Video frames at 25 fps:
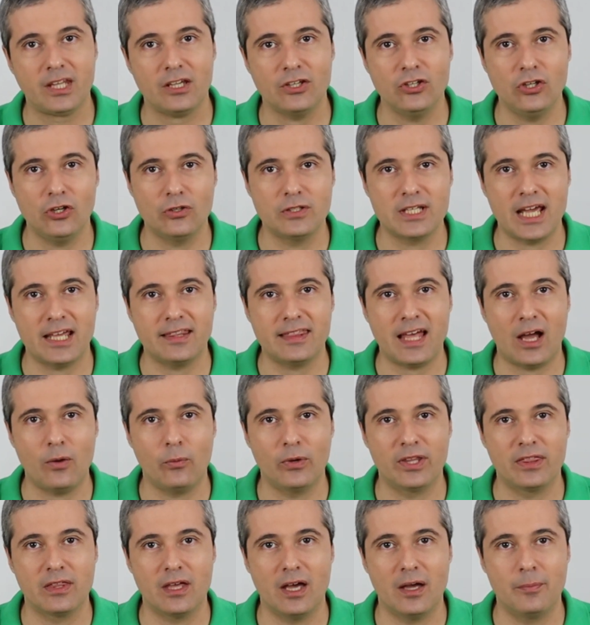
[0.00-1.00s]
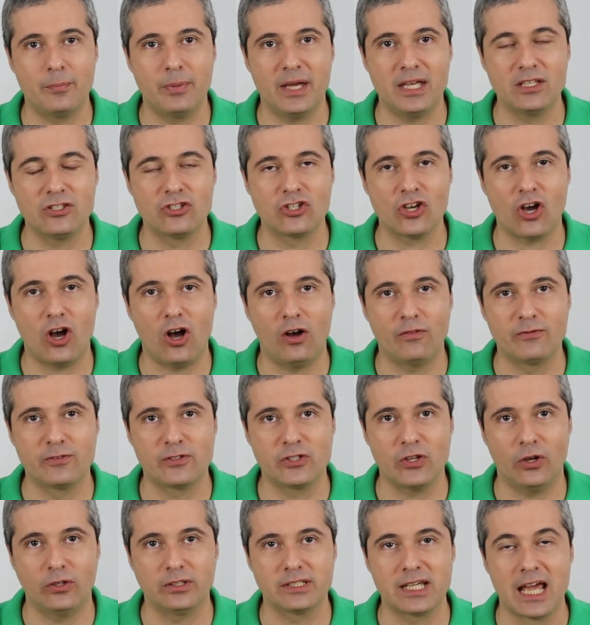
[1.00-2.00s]
you know, take that with a pinch of
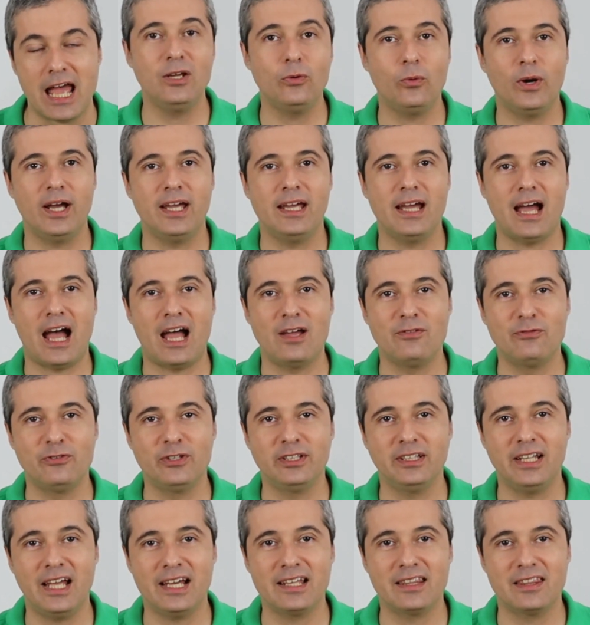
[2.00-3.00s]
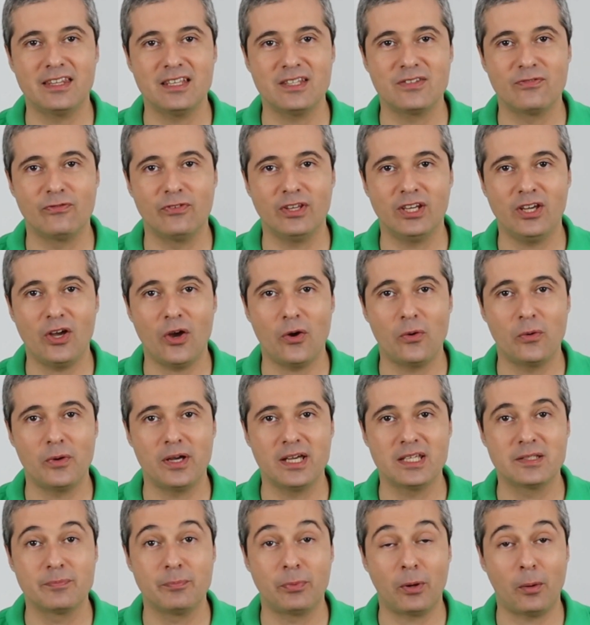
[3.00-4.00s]
salt. Anyway, I feel like this video
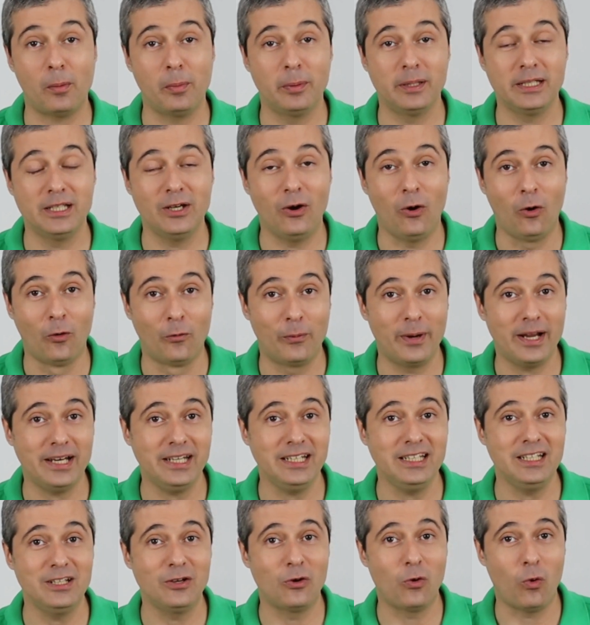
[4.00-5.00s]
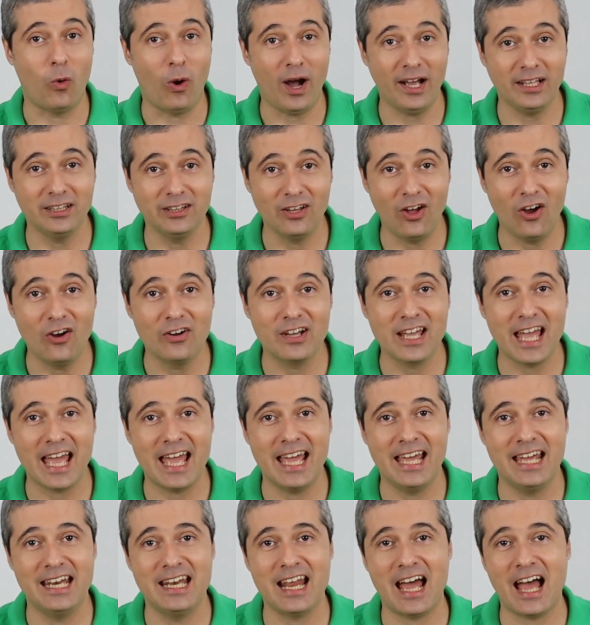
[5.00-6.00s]
is probably already quite long
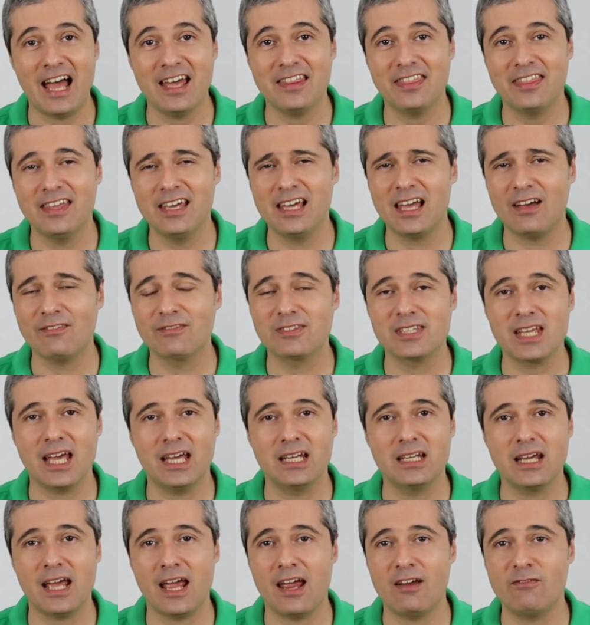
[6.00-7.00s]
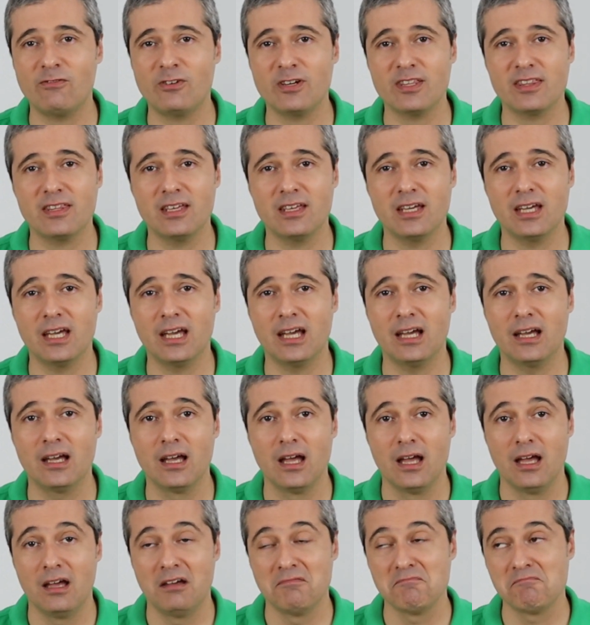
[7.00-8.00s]
and I think I've said everything
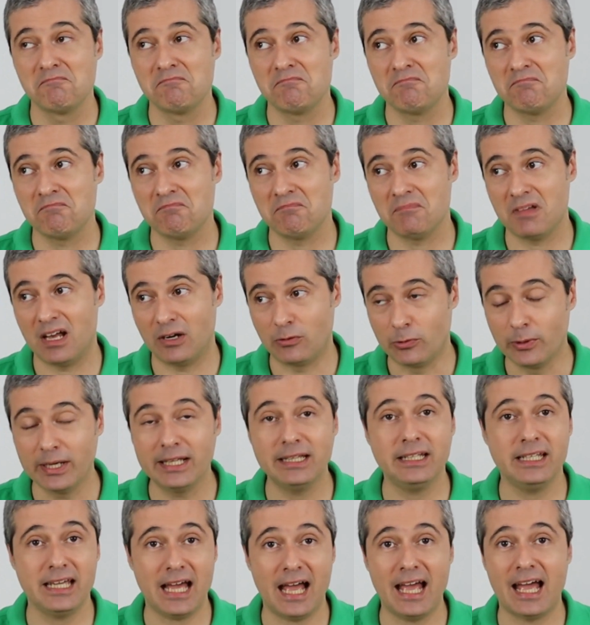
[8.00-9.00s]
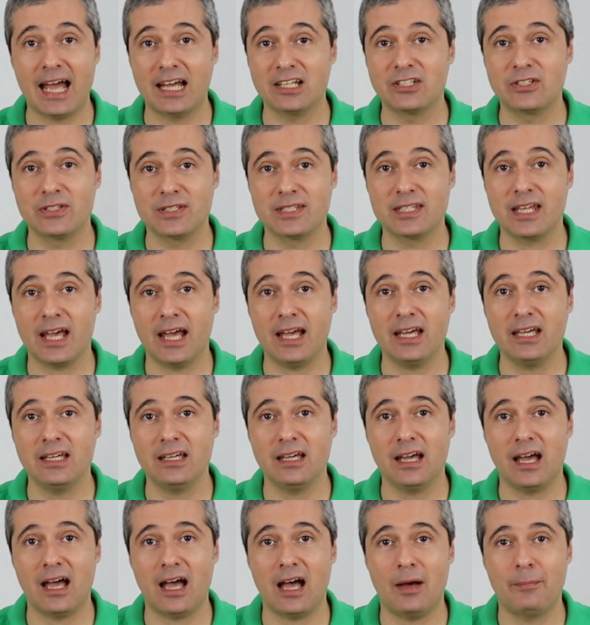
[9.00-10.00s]
really I had to
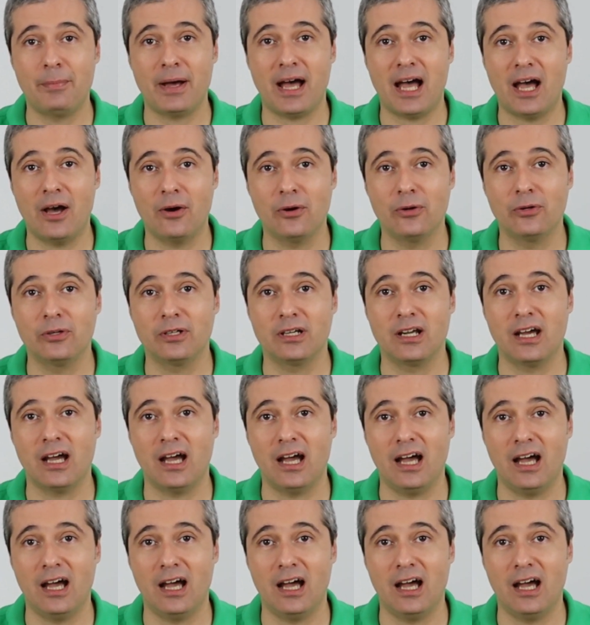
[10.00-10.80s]
say about